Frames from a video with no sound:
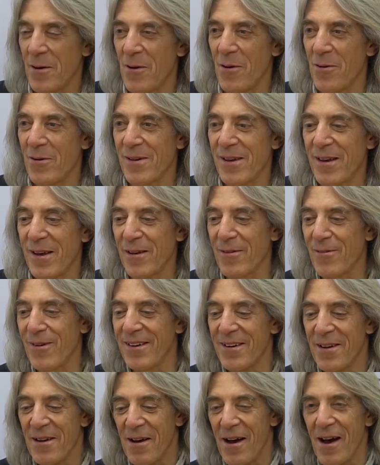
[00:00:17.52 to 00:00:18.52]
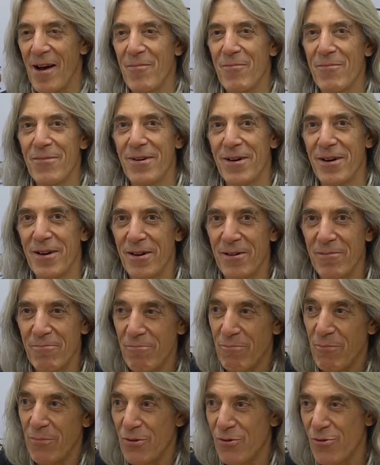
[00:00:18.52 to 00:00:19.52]
Okay, great.
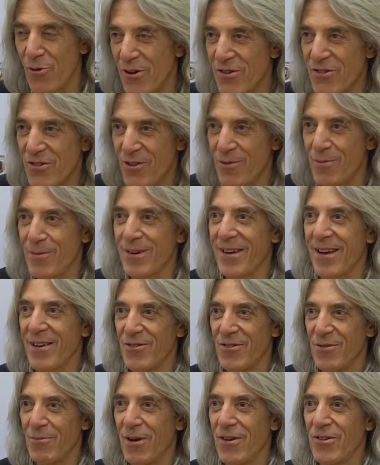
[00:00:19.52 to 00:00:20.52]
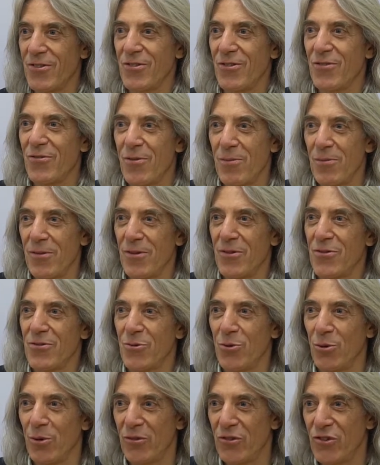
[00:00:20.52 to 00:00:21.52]
I'm Troy Sternberg, as you mentioned, from the
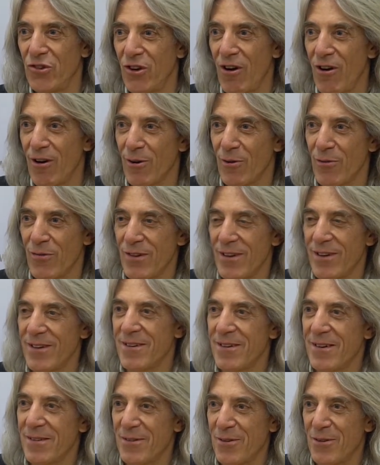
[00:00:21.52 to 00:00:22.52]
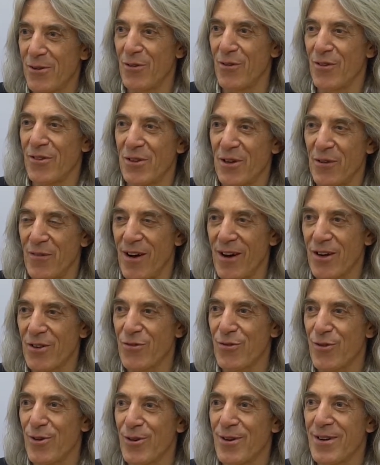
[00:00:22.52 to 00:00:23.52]
School of Geography at the University of
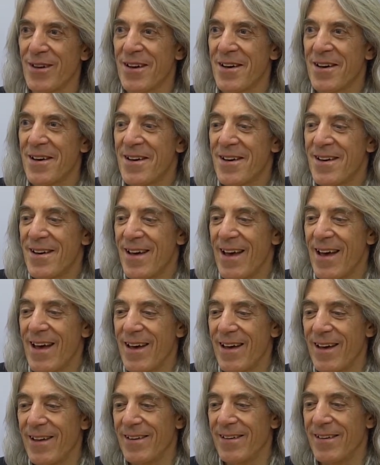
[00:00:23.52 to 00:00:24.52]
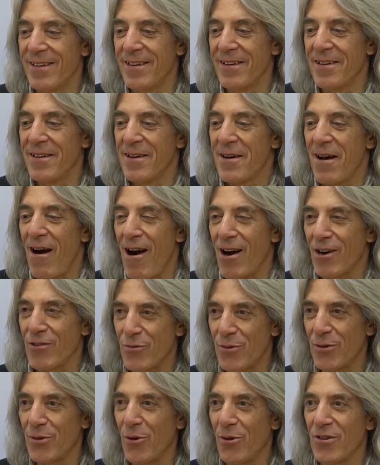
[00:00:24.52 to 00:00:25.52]
Oxford. And
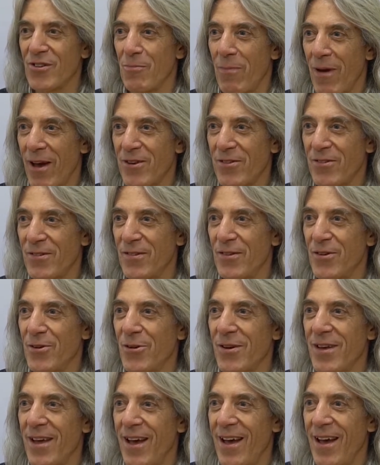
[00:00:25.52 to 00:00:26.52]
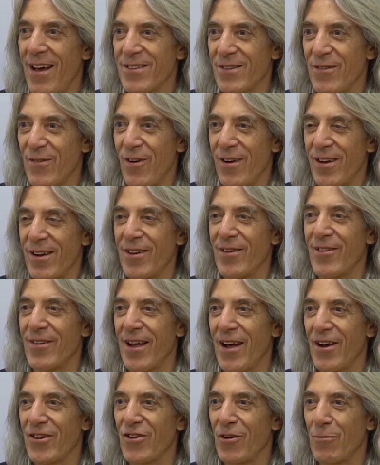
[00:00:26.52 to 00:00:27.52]
Oxford, though it's based in the UK, has a very
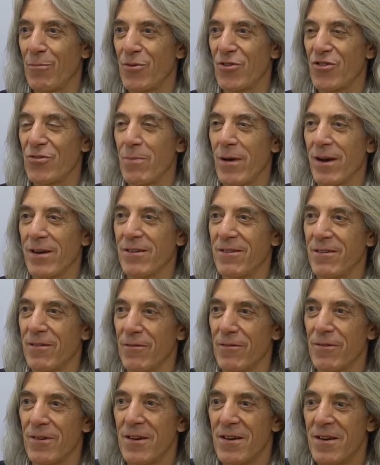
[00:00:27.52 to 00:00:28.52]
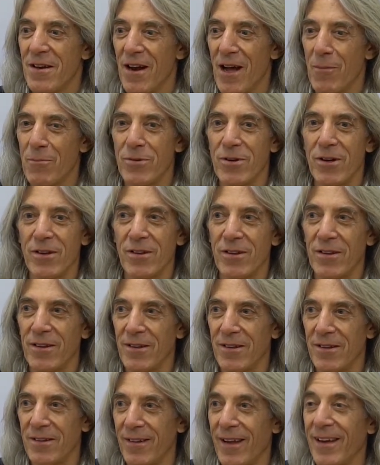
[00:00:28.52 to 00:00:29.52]
international perspective. And I
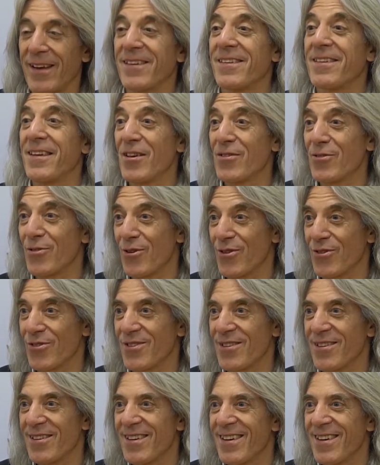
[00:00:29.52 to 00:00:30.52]
particularly like deserts.